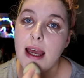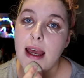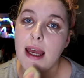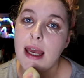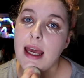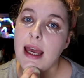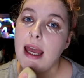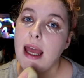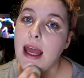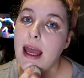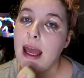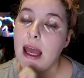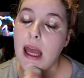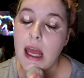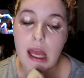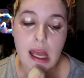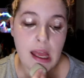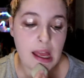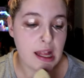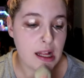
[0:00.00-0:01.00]

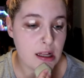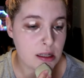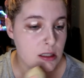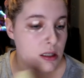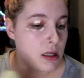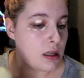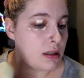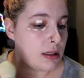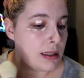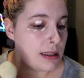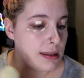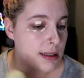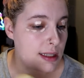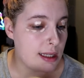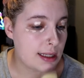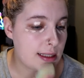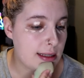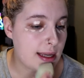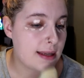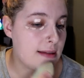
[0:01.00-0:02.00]
Head, shoulders,
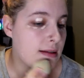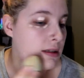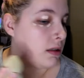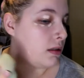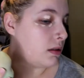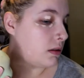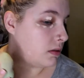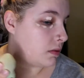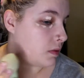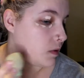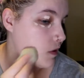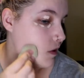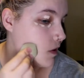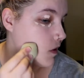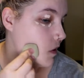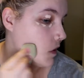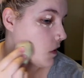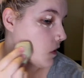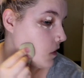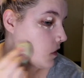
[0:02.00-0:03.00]
knees and toes,
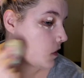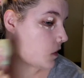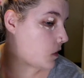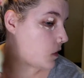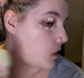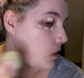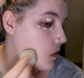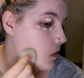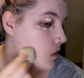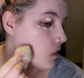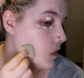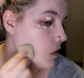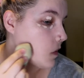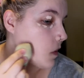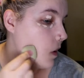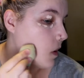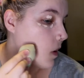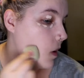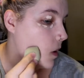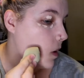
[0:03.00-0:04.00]
knees and toes.
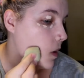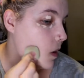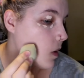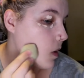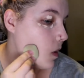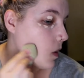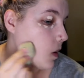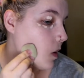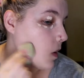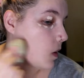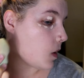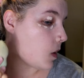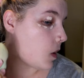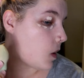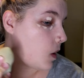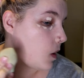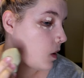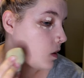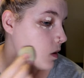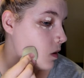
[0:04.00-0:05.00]

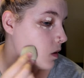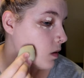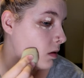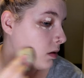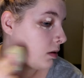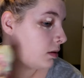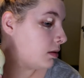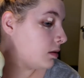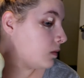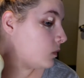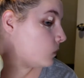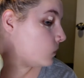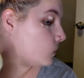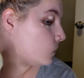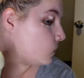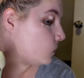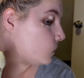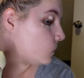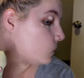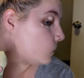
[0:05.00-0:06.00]
Head, shoulders.
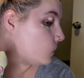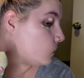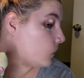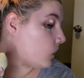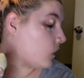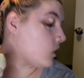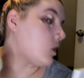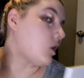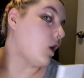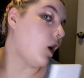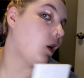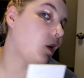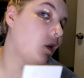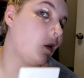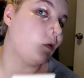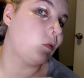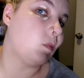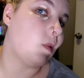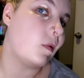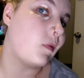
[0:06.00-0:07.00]
It's taken
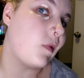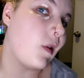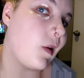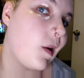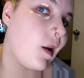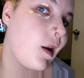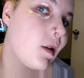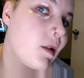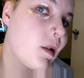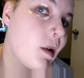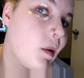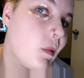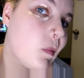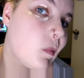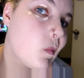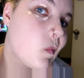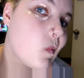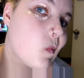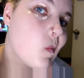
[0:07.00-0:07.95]
off my foundation